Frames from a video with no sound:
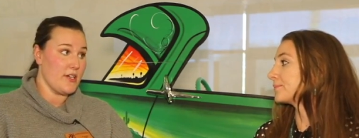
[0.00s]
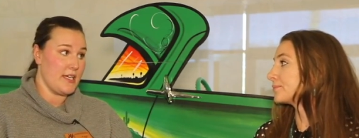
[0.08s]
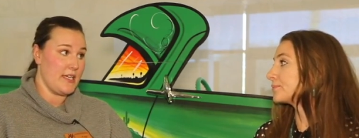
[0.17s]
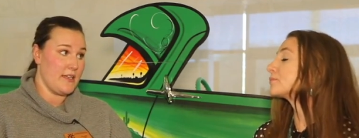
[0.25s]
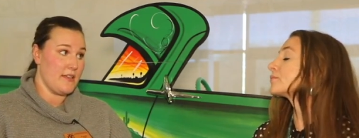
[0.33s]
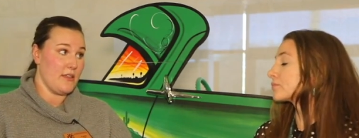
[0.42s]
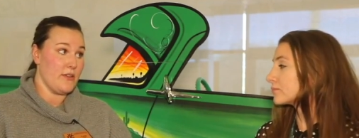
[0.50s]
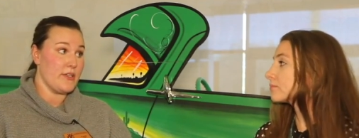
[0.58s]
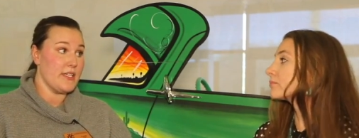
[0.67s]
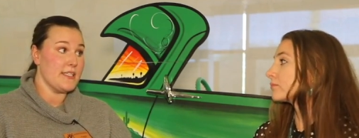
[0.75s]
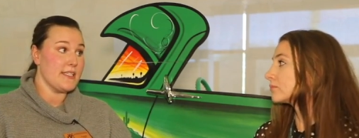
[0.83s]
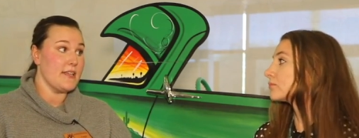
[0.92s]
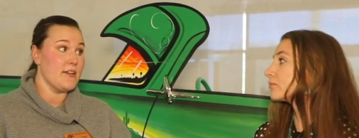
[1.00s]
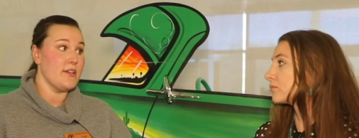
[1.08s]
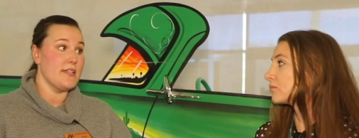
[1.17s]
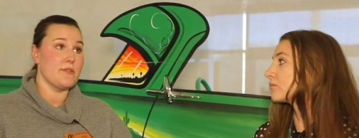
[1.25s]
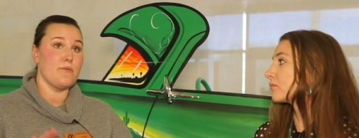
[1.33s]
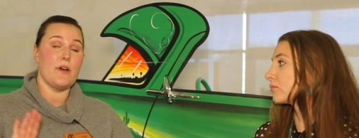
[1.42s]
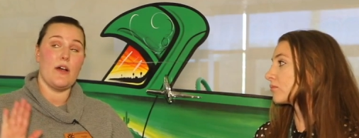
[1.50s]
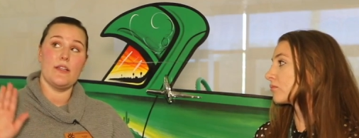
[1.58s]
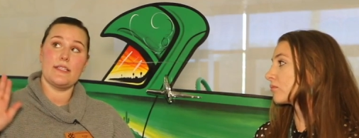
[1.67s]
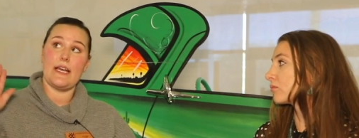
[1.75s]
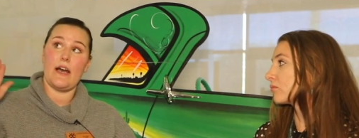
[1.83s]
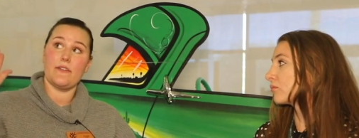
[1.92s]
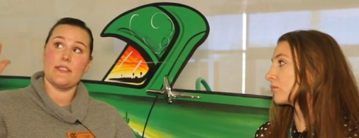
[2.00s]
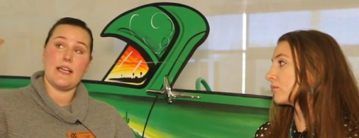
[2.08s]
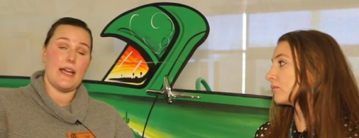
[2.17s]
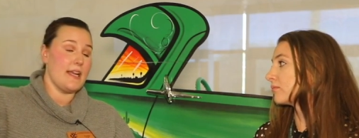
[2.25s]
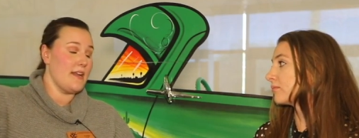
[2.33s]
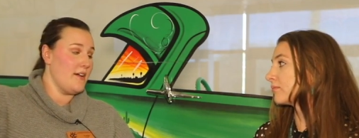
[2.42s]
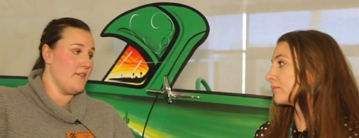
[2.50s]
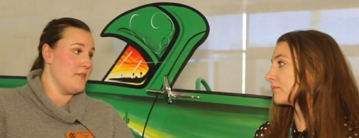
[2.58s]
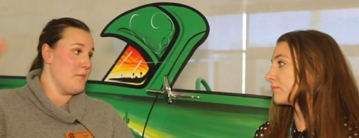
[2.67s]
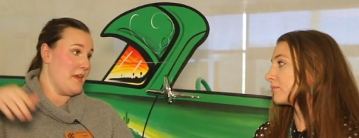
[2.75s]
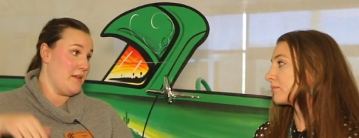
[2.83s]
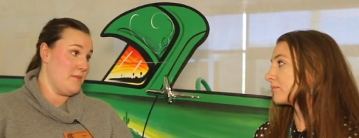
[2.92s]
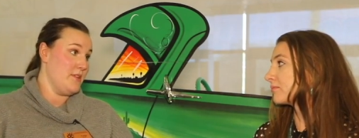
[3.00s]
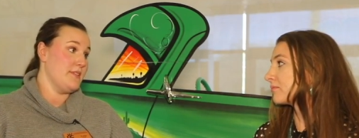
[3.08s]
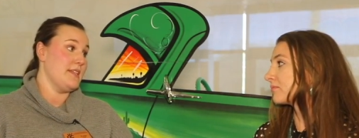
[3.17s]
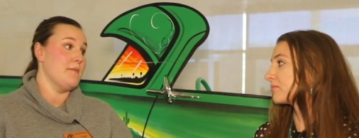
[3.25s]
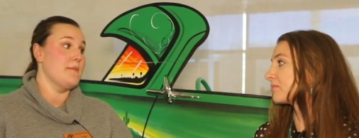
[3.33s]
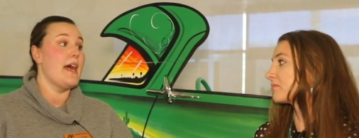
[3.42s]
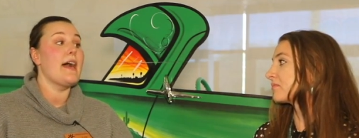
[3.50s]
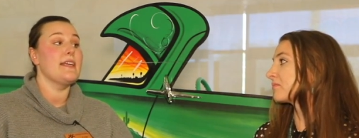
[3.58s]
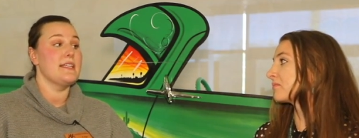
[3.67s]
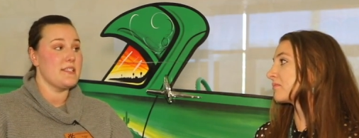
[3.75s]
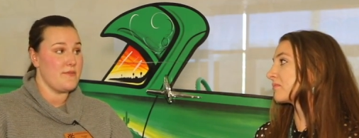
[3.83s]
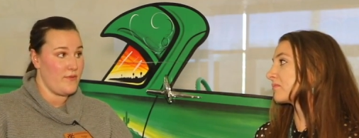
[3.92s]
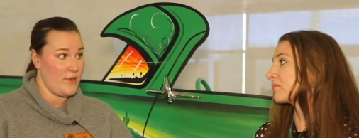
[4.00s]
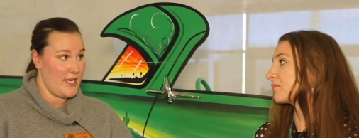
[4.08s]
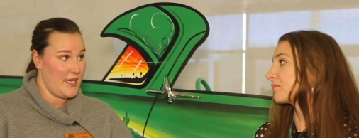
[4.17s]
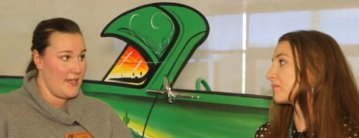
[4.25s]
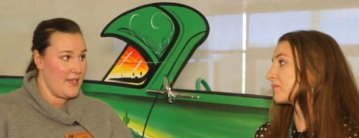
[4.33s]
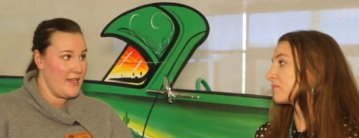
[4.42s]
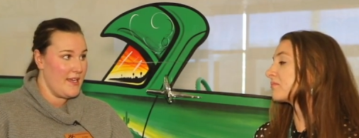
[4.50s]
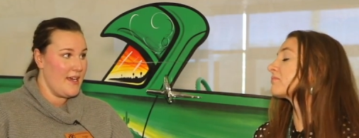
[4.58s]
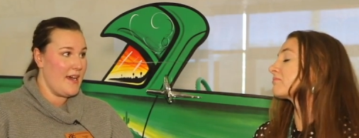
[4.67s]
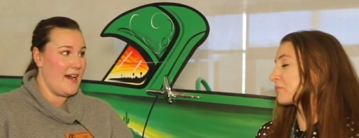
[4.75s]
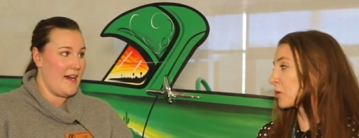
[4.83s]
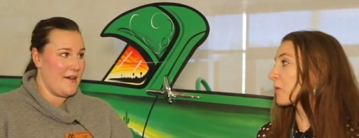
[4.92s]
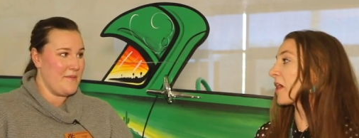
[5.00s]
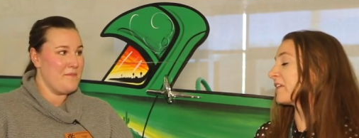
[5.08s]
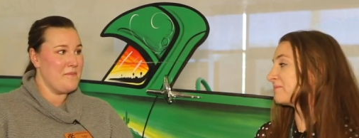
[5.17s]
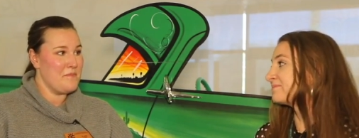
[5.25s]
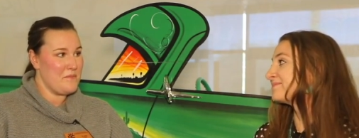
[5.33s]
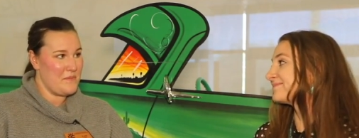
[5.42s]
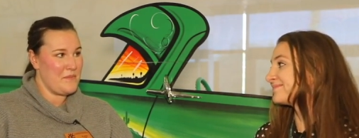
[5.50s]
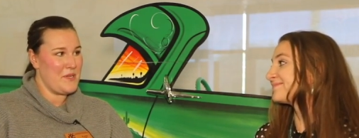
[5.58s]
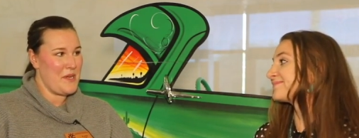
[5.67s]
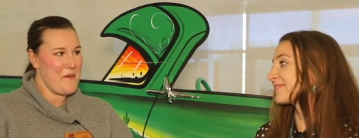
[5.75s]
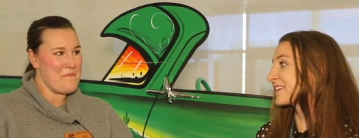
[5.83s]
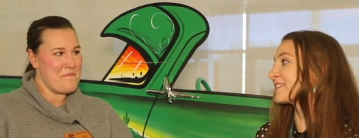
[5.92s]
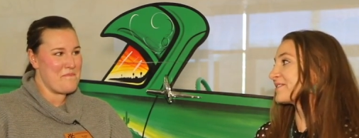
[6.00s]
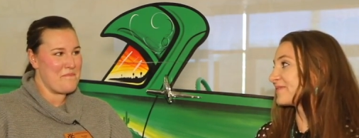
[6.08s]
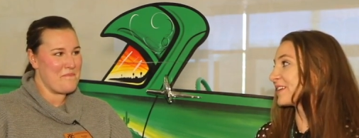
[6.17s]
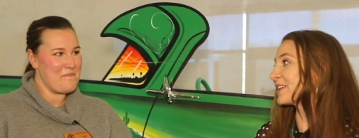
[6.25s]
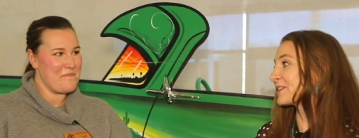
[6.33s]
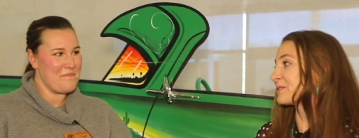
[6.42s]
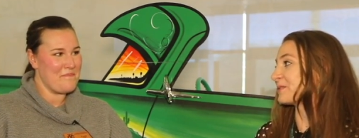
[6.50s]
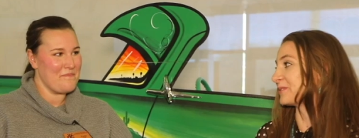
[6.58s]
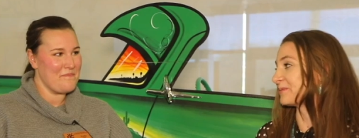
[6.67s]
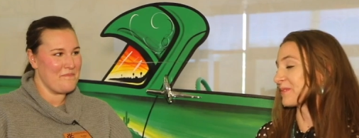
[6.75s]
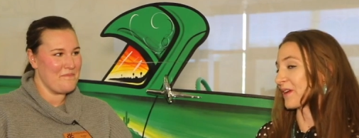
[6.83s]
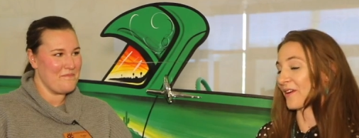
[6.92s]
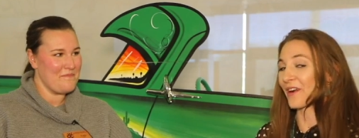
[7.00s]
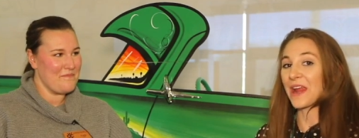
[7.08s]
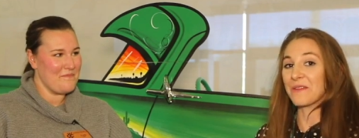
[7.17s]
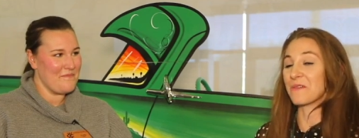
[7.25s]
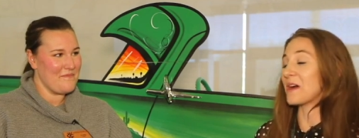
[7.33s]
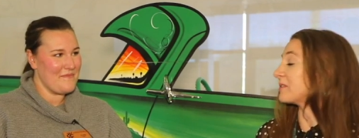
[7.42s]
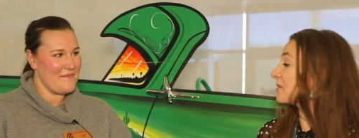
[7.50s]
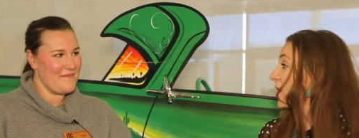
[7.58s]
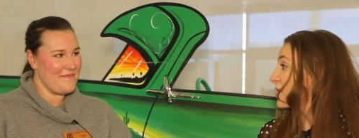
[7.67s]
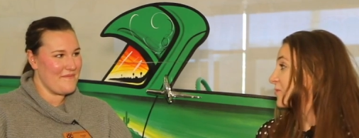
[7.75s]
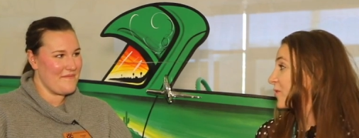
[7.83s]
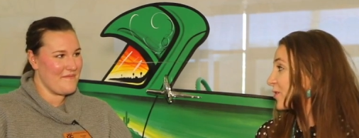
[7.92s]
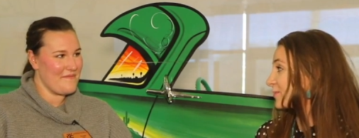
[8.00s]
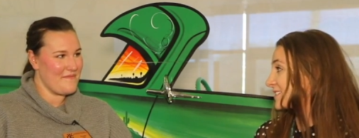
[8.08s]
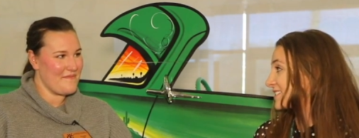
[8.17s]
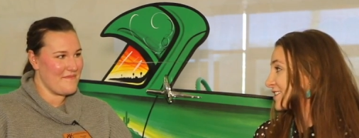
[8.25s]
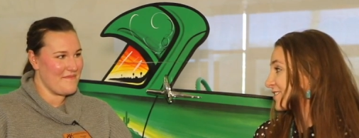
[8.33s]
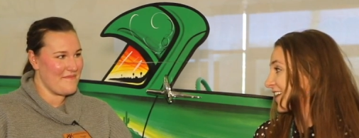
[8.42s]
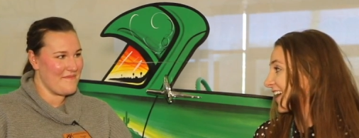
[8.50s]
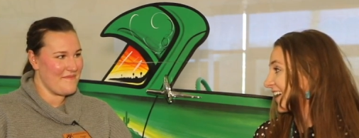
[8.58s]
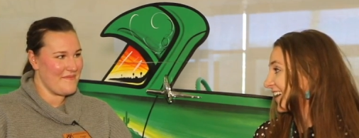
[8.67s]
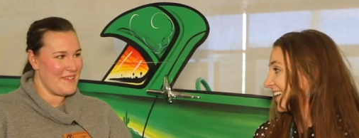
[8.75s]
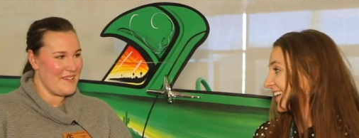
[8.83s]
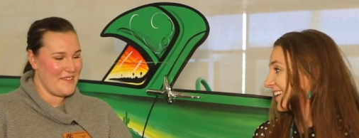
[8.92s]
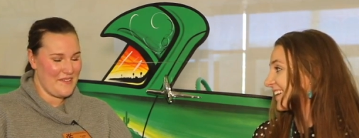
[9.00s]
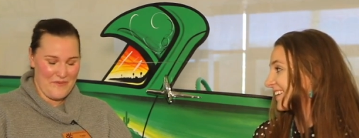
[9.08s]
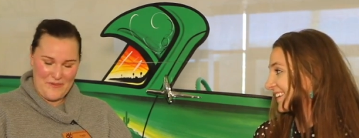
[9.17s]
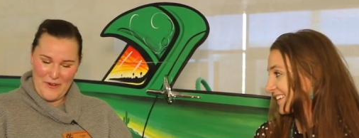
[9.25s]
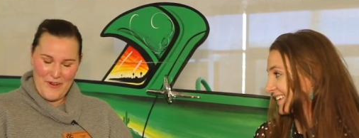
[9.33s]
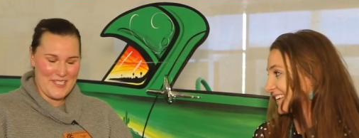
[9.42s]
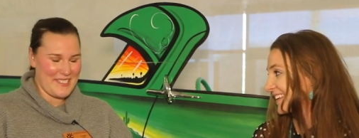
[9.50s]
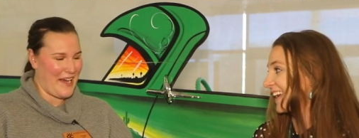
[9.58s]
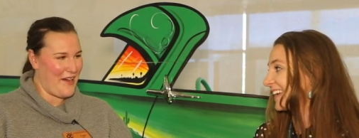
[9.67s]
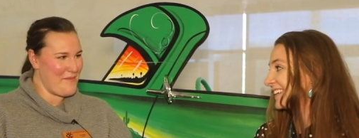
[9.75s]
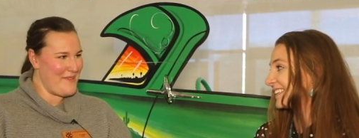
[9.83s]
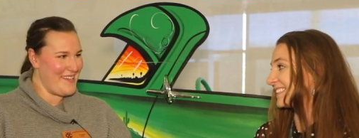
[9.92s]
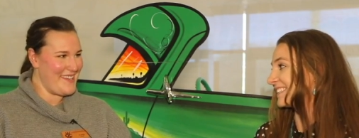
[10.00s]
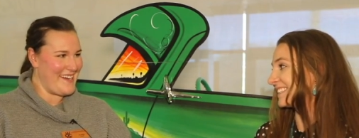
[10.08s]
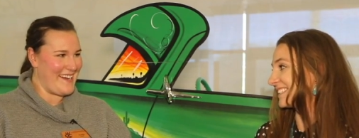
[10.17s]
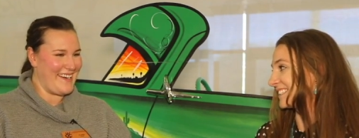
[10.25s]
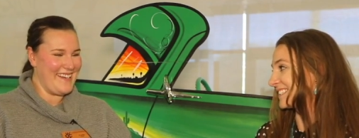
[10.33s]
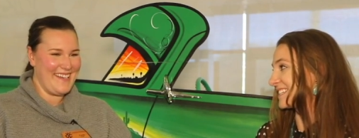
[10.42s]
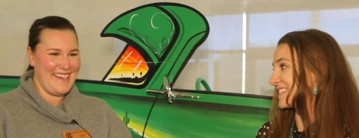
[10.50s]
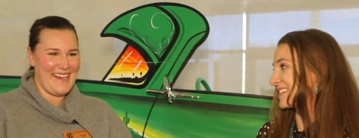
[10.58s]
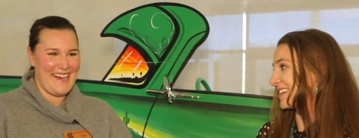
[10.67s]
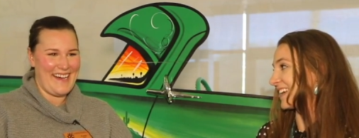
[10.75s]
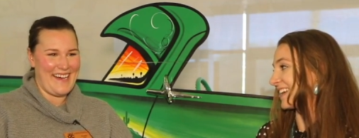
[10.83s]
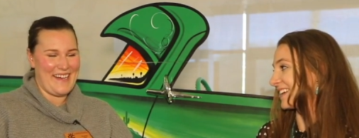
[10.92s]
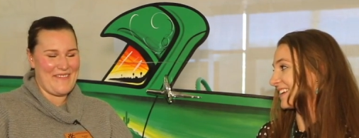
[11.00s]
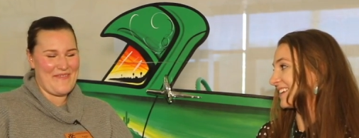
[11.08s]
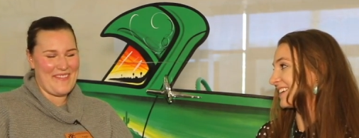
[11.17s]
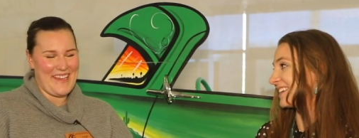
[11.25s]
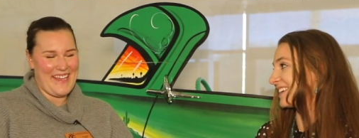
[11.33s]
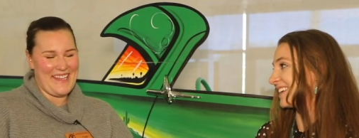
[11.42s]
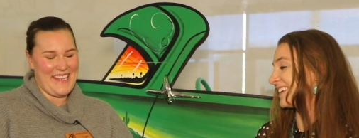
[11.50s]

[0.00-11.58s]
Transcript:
Speaker 1: in the Learning Center as well as outside of the main museum. That is free. Uh,
Speaker 2: yeah. Very cool. All right. Well, we'll hope to see you there.
Speaker 1: Of course, I'll be there. Um, and